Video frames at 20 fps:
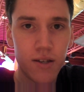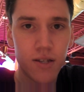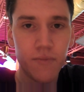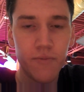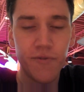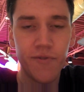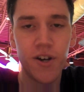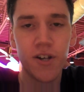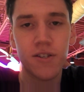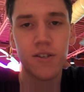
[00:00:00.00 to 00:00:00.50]
some
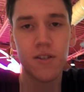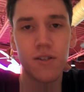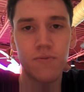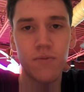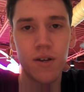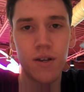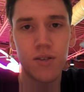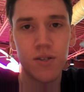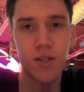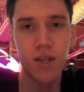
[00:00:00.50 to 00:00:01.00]
of Austin's
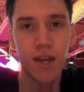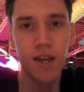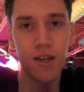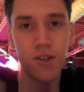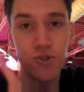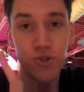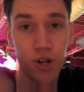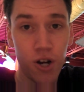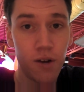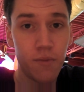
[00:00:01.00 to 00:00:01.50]
friends and
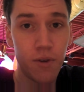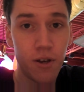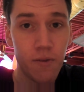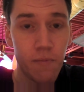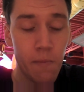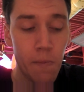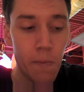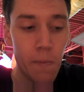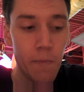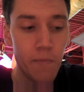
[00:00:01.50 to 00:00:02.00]
Jeremy,
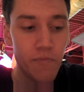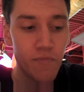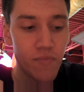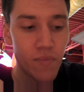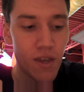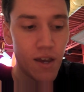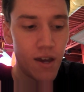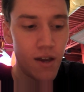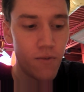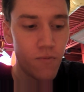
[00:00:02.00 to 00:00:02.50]

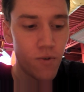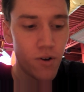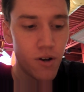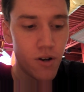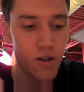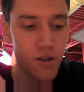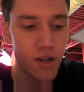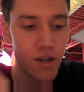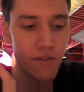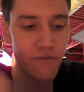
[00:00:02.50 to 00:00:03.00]
and we're
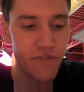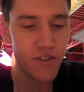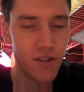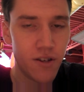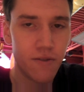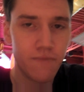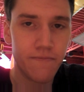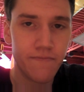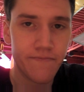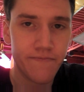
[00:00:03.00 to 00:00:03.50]
gonna get fitted.